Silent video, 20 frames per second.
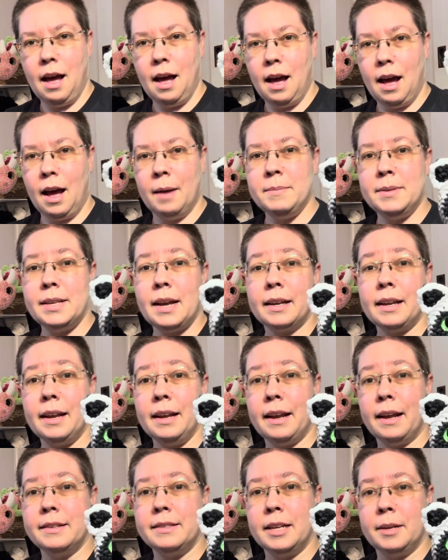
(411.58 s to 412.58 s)
I'm second
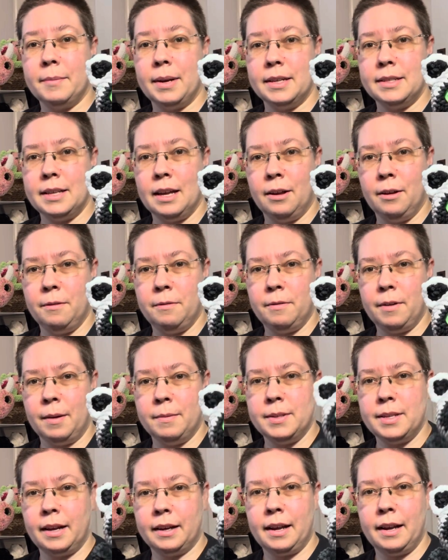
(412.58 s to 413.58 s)
guessing myself. I'm
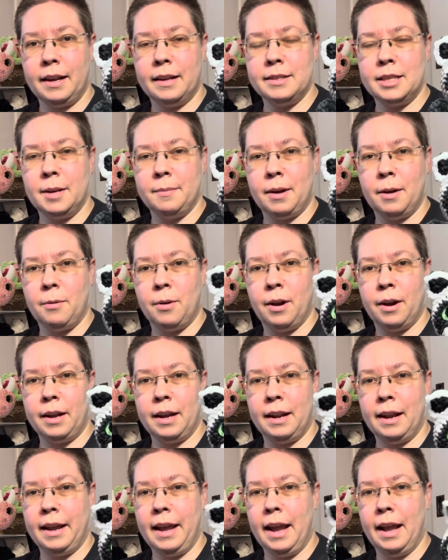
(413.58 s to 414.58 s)
second guessing my work, and
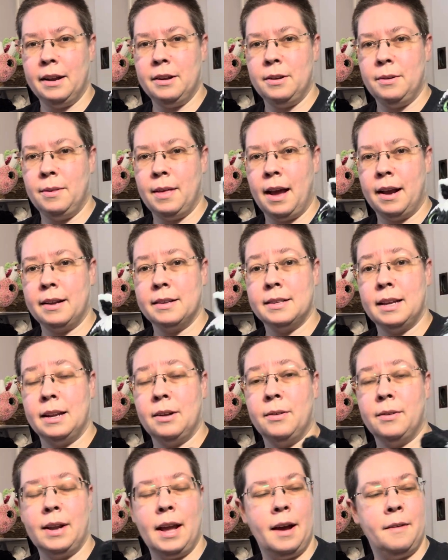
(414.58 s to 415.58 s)
I can't do that because I
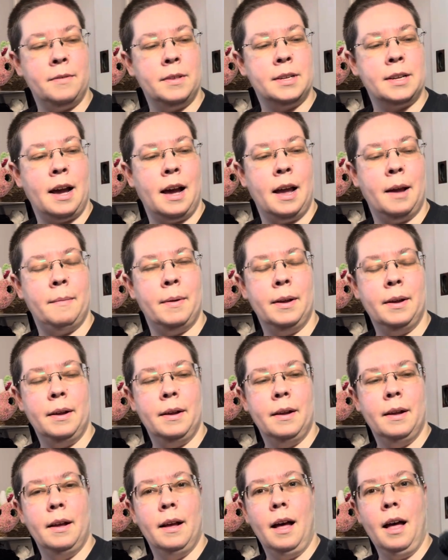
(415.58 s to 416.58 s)
don't have the time.
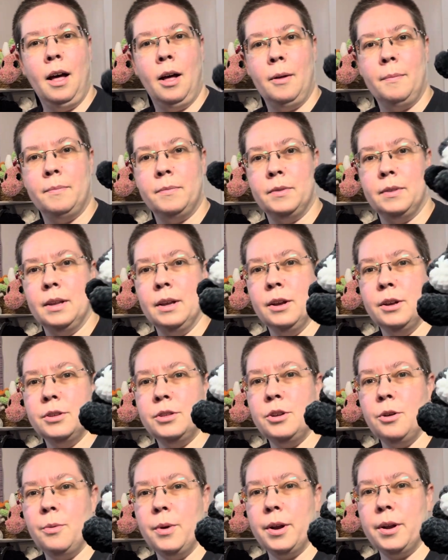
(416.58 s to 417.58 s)

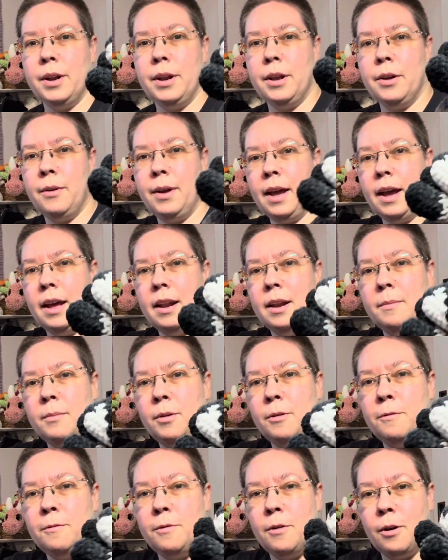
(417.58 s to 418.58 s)
So we're going to go ahead and
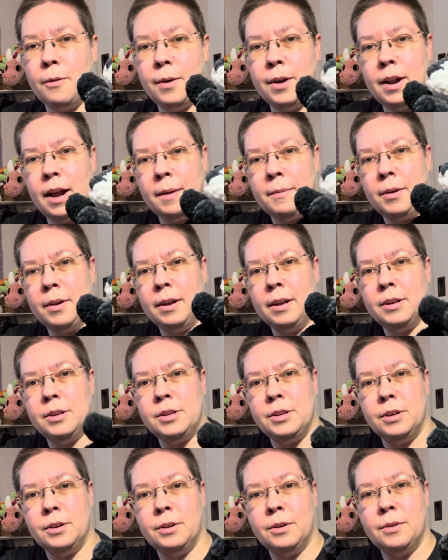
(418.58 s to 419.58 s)
move forward. I'm going to
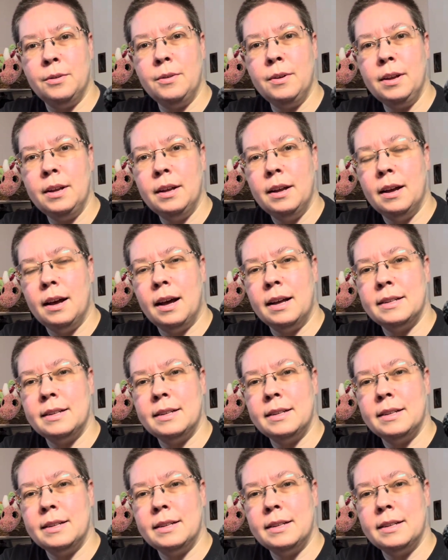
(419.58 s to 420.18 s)
do a